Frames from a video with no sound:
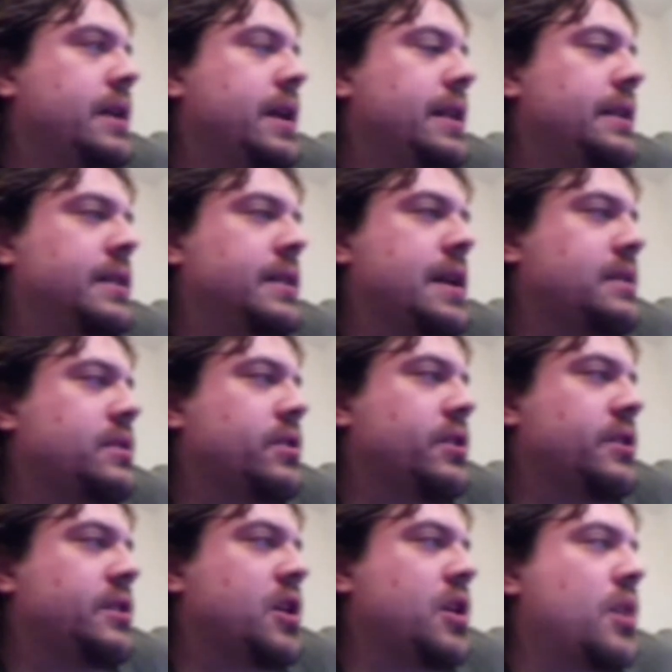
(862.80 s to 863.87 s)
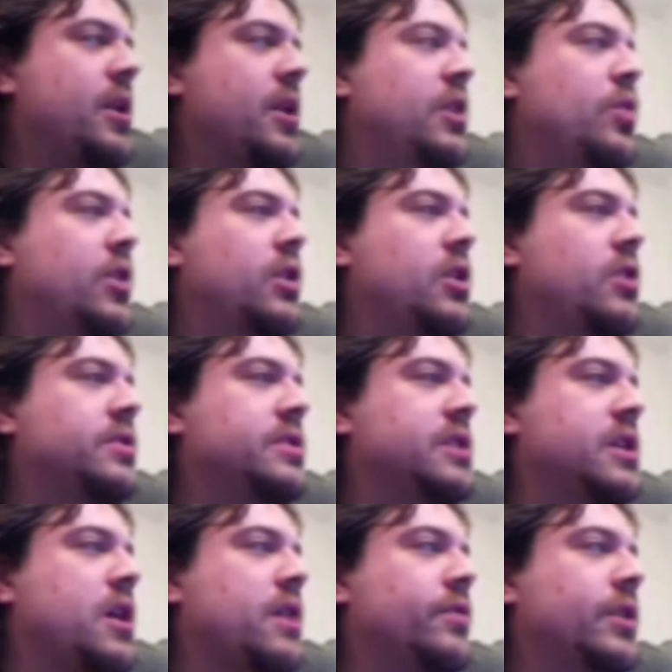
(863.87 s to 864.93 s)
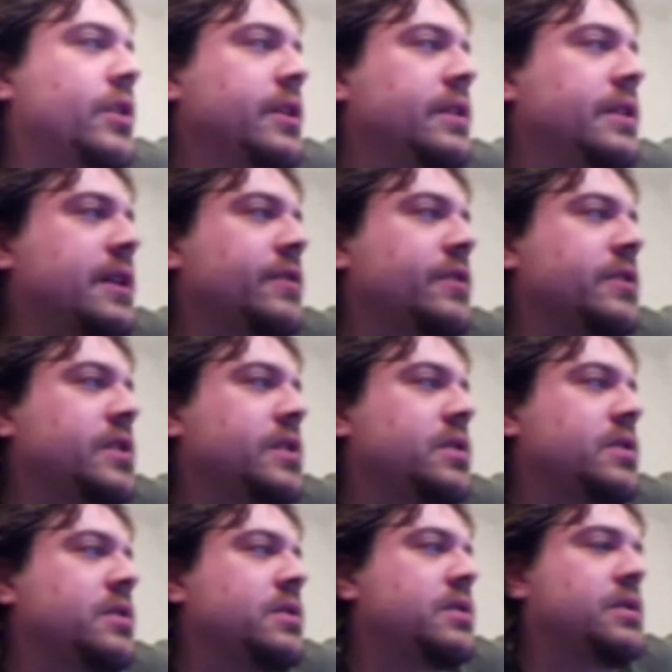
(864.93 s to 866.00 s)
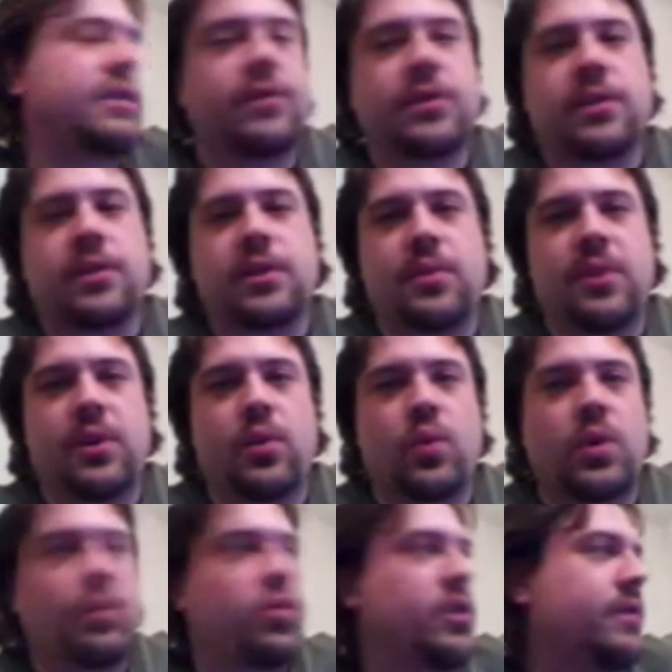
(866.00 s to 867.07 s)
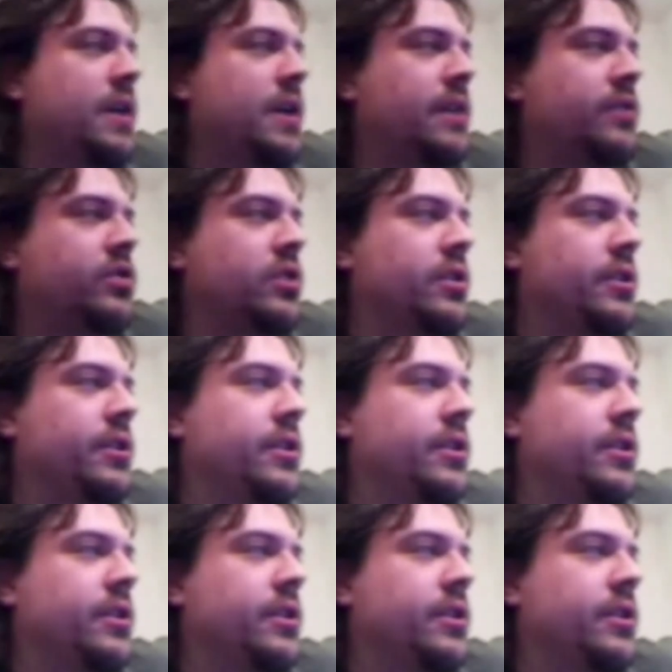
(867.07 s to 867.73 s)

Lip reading: And that still doesn't come anywhere close to covering the deficits. Deficits being 1.5 trillion.